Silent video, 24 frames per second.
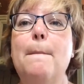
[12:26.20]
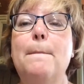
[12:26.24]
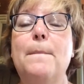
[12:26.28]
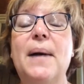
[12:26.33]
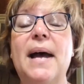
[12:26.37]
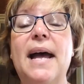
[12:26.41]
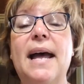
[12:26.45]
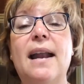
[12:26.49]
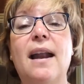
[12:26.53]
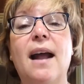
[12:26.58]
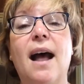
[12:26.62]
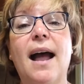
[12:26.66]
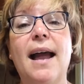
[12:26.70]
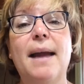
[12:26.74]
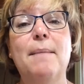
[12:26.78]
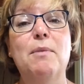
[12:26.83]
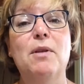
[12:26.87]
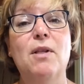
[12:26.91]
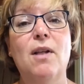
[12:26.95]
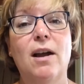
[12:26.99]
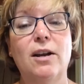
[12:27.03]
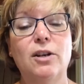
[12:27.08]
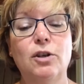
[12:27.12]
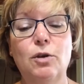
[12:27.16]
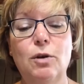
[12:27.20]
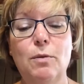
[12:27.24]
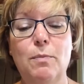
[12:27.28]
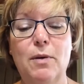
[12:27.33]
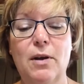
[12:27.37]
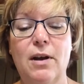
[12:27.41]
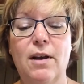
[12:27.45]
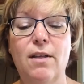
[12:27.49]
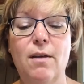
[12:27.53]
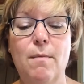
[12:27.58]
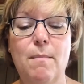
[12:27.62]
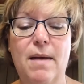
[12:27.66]
But I belong to a
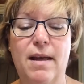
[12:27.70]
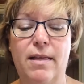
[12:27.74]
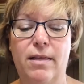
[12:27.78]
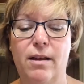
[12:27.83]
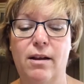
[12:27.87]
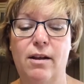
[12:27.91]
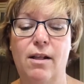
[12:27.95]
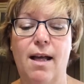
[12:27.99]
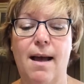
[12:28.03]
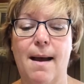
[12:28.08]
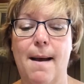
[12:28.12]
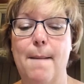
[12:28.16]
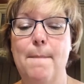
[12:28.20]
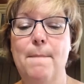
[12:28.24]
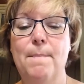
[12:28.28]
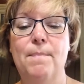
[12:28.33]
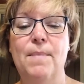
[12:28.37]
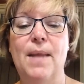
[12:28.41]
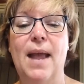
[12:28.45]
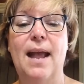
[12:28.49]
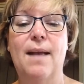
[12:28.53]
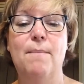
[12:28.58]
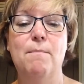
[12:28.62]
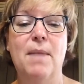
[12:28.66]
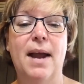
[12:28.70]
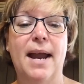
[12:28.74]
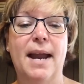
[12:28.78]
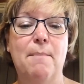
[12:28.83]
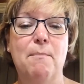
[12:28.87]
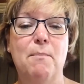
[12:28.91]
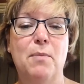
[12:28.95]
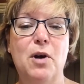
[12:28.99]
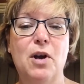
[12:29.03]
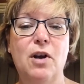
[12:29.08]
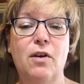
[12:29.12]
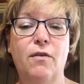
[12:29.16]
Book of the Month Club, and my
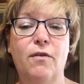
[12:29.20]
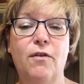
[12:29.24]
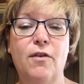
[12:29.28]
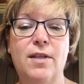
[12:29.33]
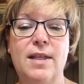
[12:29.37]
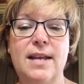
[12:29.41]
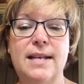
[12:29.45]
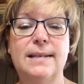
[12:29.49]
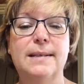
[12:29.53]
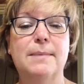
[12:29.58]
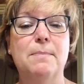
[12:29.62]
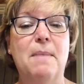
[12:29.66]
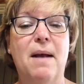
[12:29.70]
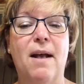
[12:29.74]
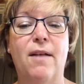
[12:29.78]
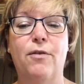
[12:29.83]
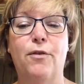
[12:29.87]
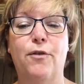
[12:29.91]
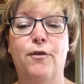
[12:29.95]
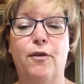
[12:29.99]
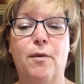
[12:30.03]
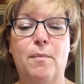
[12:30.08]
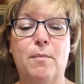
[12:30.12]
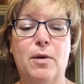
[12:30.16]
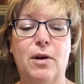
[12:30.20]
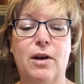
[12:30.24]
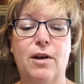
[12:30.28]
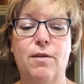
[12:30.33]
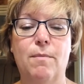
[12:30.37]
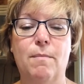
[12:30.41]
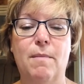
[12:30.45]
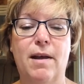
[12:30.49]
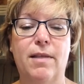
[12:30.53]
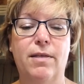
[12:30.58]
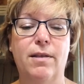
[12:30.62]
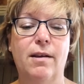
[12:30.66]
book for this month from Book
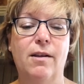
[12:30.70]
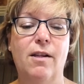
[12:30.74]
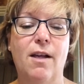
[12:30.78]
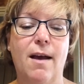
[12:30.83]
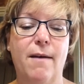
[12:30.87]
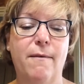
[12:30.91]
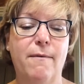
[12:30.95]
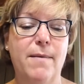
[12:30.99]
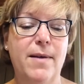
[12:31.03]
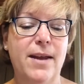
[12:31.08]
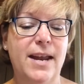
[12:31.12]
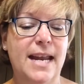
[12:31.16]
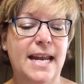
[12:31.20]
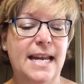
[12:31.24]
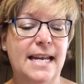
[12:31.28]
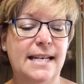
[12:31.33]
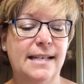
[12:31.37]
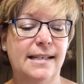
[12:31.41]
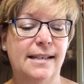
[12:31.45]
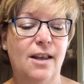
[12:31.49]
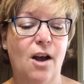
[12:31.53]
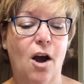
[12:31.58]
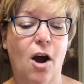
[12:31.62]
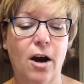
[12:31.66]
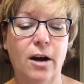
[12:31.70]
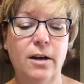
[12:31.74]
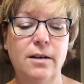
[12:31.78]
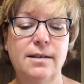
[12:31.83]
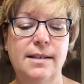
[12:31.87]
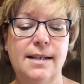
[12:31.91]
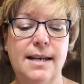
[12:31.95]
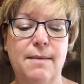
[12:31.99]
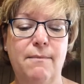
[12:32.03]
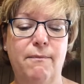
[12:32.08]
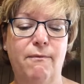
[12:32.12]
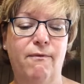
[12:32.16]
of the Month Club is The
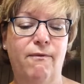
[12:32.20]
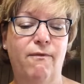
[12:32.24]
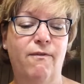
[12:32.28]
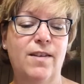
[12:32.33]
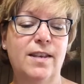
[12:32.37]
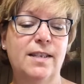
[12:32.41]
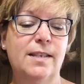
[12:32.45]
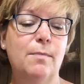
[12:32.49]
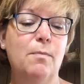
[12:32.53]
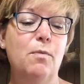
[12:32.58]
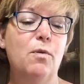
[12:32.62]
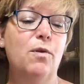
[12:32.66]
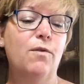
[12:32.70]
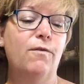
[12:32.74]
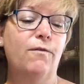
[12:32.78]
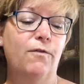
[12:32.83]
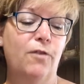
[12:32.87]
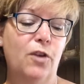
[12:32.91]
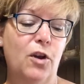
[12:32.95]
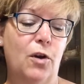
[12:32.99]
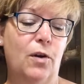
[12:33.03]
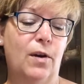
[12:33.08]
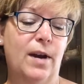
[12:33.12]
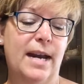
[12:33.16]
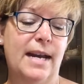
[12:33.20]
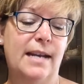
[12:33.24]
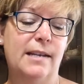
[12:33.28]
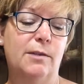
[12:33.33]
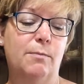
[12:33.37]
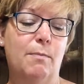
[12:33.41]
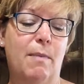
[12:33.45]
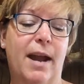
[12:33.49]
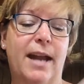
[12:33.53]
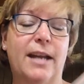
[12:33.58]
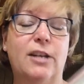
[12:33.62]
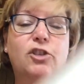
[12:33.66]
Heart's Invisible
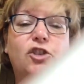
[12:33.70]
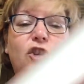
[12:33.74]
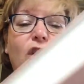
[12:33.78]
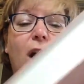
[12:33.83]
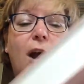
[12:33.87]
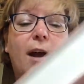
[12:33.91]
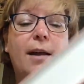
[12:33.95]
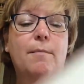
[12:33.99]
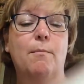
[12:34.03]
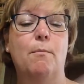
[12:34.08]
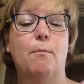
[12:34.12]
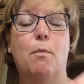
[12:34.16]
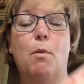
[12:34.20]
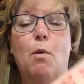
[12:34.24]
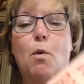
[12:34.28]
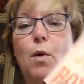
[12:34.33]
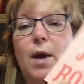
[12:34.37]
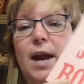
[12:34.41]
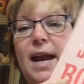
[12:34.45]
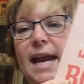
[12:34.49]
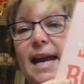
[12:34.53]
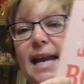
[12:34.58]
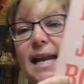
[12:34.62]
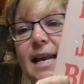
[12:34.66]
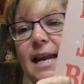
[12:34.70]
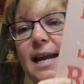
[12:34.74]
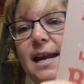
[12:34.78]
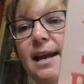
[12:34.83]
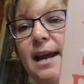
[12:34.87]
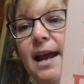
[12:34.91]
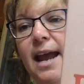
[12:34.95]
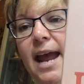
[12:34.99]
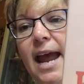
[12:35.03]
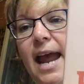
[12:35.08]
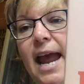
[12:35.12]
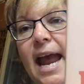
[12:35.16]
Furies by John Boyne.
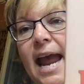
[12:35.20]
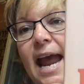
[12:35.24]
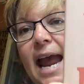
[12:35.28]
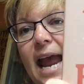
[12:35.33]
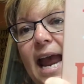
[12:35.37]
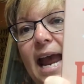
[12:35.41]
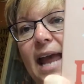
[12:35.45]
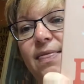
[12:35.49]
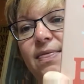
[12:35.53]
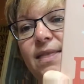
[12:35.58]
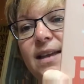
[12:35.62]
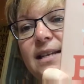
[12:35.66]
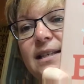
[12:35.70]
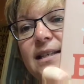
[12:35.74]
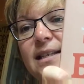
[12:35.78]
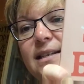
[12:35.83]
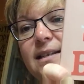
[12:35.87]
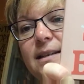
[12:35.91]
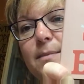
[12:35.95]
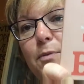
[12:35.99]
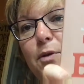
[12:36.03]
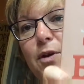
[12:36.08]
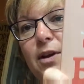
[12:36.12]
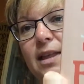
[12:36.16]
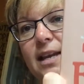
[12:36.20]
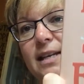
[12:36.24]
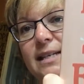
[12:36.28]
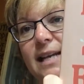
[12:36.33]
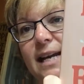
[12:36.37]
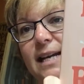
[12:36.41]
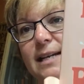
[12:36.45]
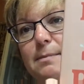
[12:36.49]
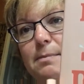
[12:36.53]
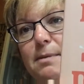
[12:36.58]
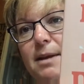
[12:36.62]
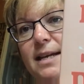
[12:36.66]
And this is a book that
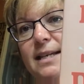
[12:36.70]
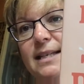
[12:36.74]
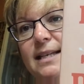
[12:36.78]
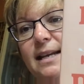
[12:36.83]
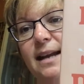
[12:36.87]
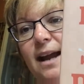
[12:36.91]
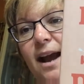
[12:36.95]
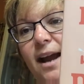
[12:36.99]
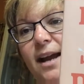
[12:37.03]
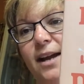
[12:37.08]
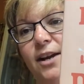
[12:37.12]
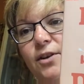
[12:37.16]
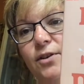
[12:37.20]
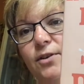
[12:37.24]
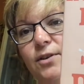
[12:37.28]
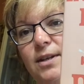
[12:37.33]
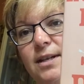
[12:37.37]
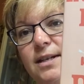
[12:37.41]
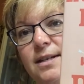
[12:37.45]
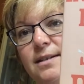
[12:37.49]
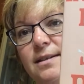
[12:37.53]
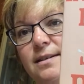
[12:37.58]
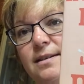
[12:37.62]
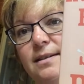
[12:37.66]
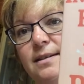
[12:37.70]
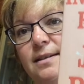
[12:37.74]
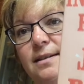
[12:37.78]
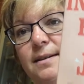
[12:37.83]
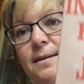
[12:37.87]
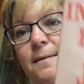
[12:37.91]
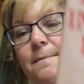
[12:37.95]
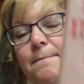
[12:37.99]
takes place in Ireland,